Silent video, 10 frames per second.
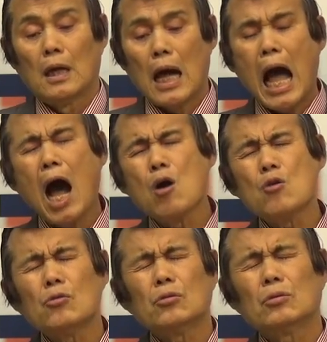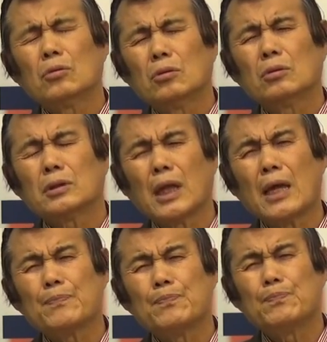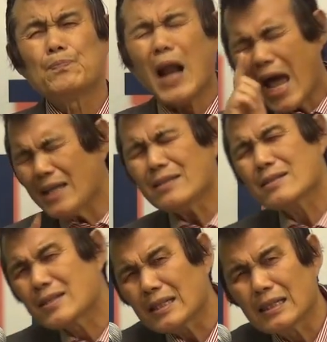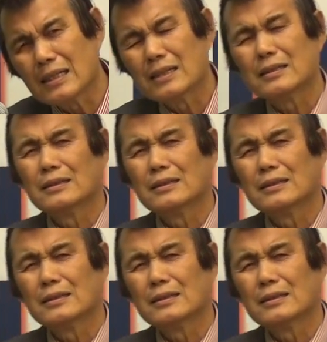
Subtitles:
How that blind see,